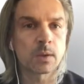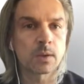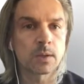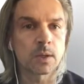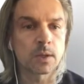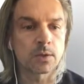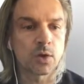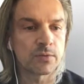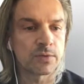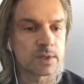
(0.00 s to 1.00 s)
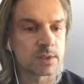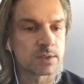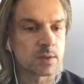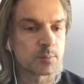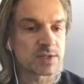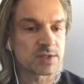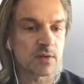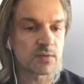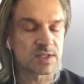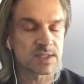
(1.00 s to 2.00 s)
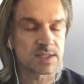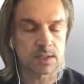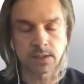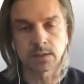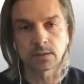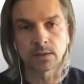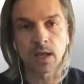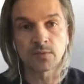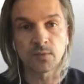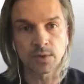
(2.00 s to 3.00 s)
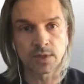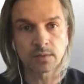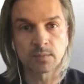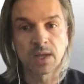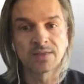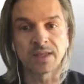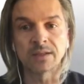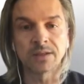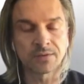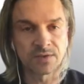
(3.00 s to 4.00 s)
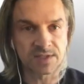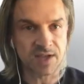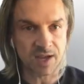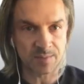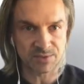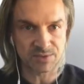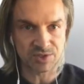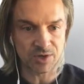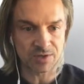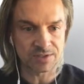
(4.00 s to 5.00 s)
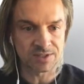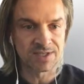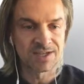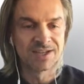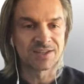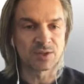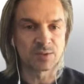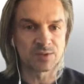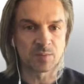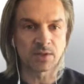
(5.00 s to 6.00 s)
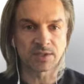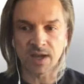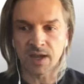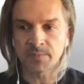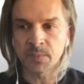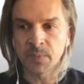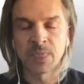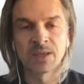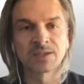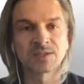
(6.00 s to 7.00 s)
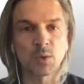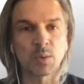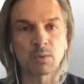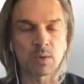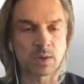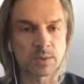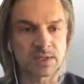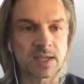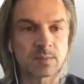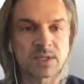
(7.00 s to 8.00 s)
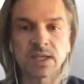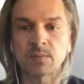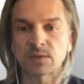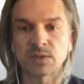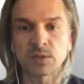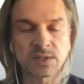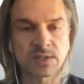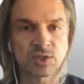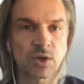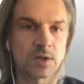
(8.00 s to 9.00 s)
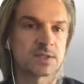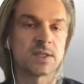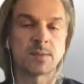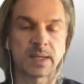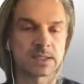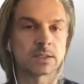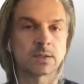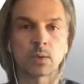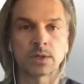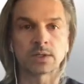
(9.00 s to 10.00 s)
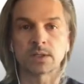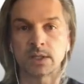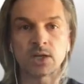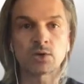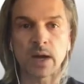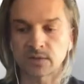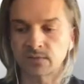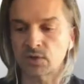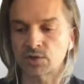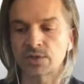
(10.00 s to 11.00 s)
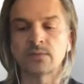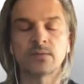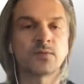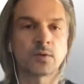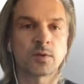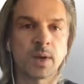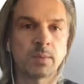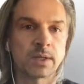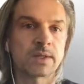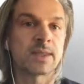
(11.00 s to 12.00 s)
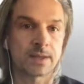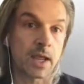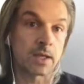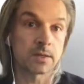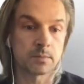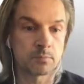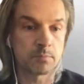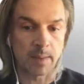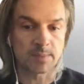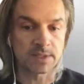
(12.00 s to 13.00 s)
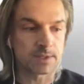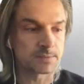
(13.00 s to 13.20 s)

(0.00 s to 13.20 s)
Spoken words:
COVID press conferences in California, they loved these time series charts. They use them all the time. So we were working with the same team that was using these charts, and they basically wanted an interactive version for the public that had maps in it.